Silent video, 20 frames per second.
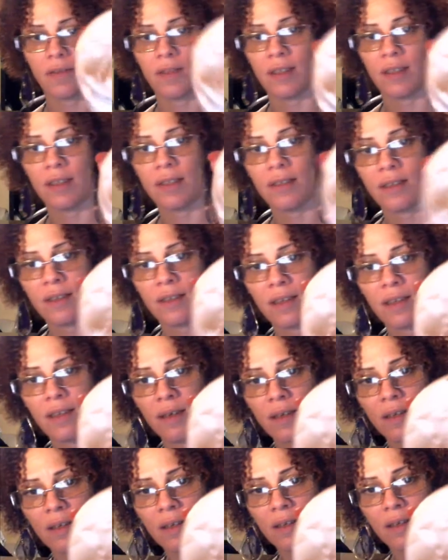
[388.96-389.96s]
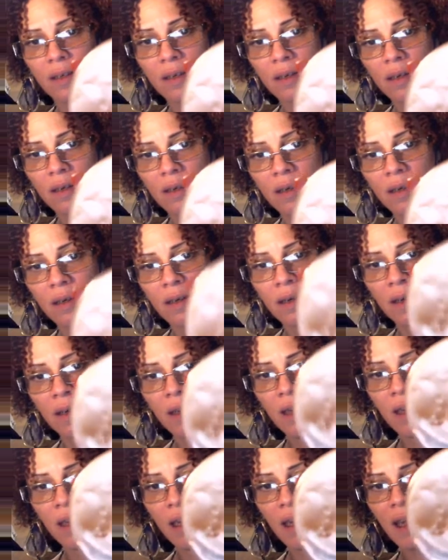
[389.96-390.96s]
Let's see.
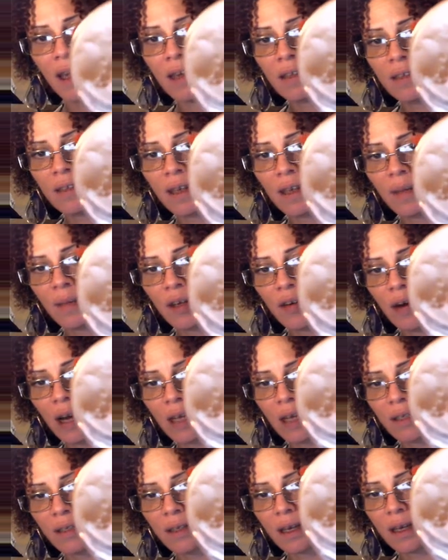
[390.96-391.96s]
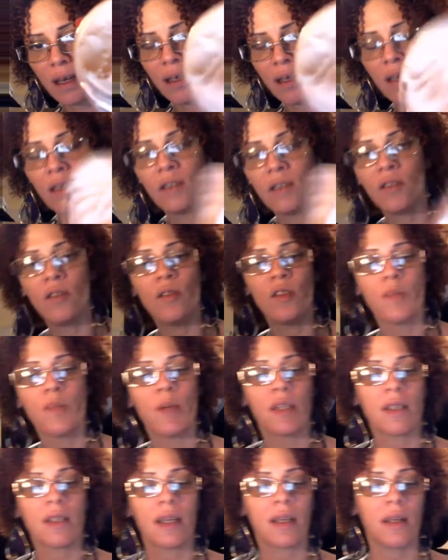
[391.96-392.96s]
It has the lemongrass scent. It too
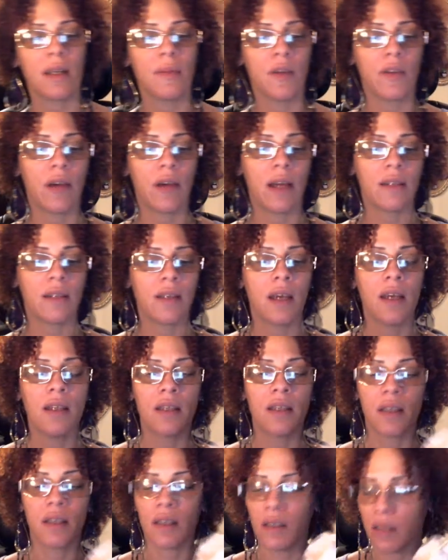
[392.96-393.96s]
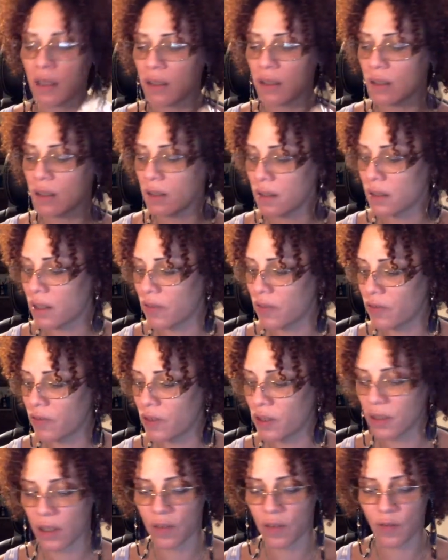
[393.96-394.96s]
smells like lemongrass. The consistency of
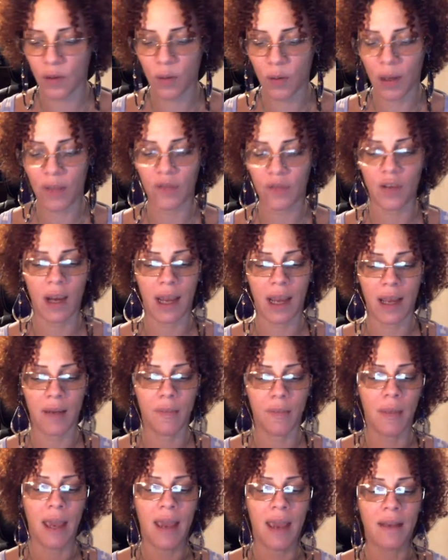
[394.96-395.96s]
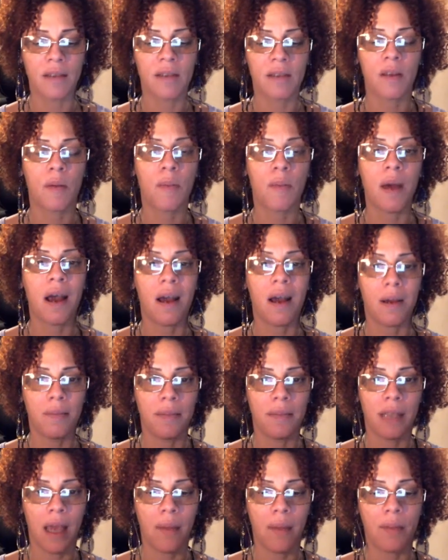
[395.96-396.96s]
this, if you have tried Basque palm
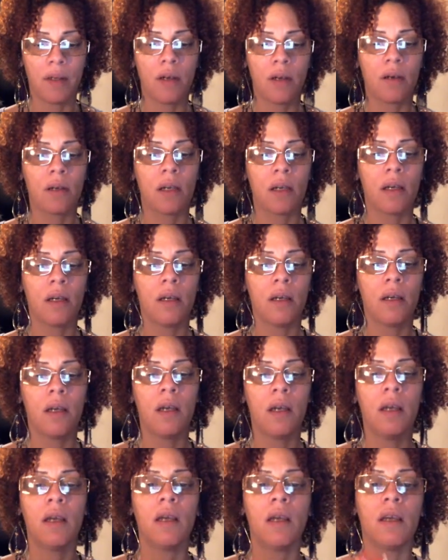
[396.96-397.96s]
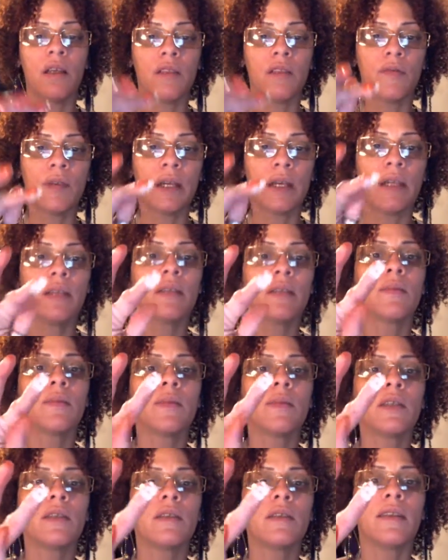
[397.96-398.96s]
tapioca, is very
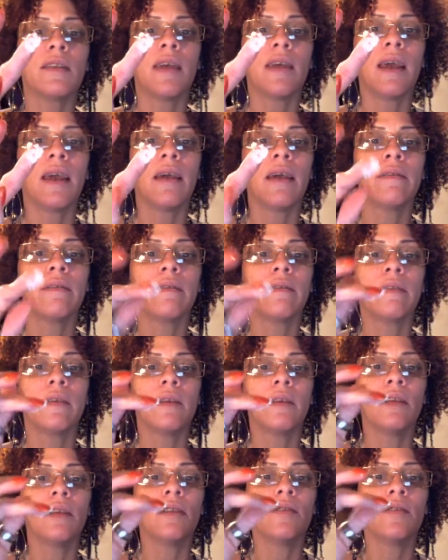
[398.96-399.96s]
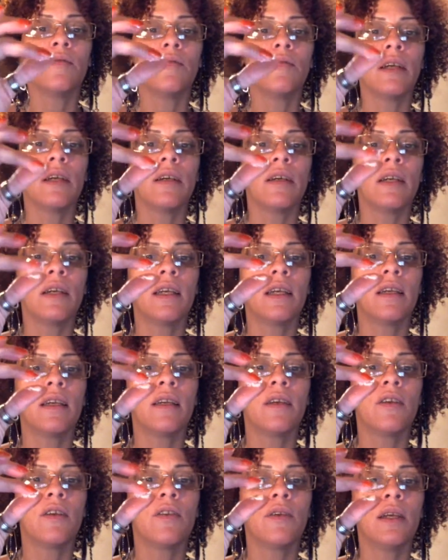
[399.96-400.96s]
similar to that. It's
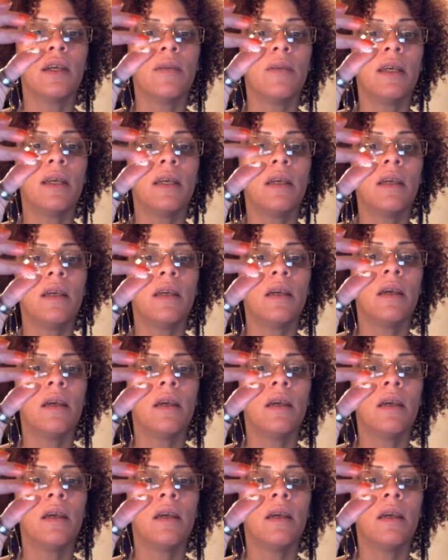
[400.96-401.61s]
very creamy,